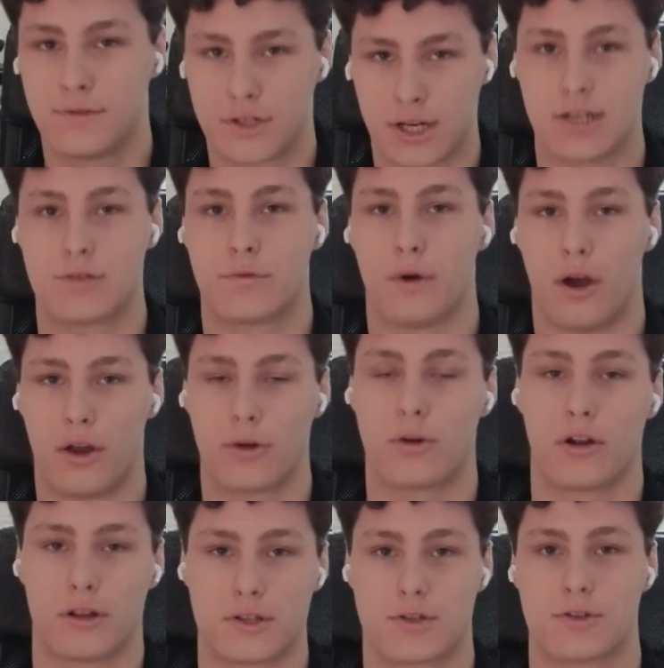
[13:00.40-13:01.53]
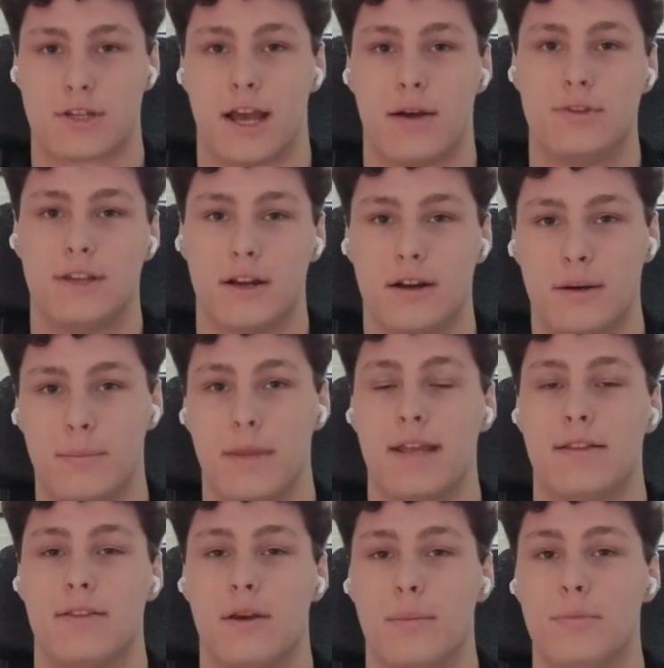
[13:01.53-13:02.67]
change for other consoles out there,
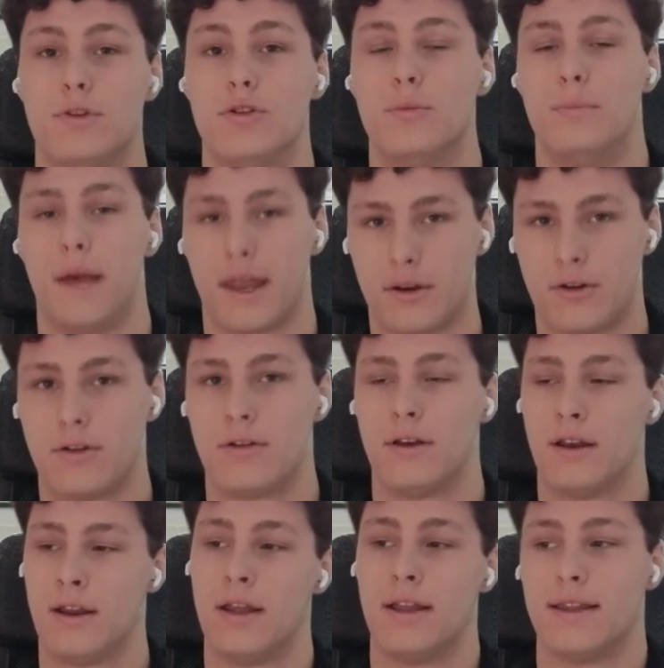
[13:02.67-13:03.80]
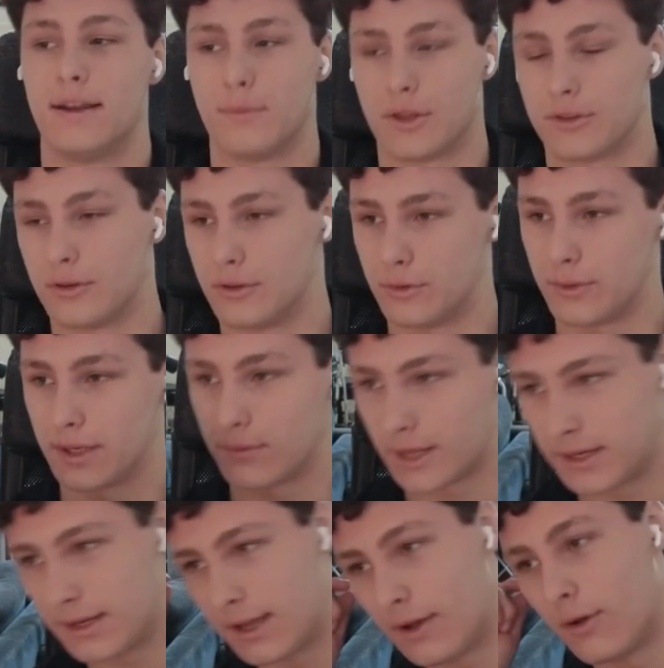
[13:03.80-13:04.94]
make them do better than what they're doing
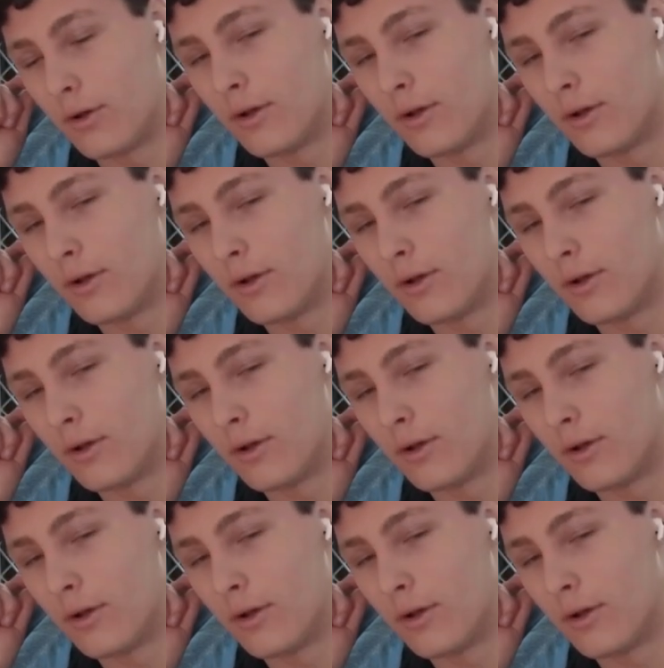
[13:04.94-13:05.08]
right now.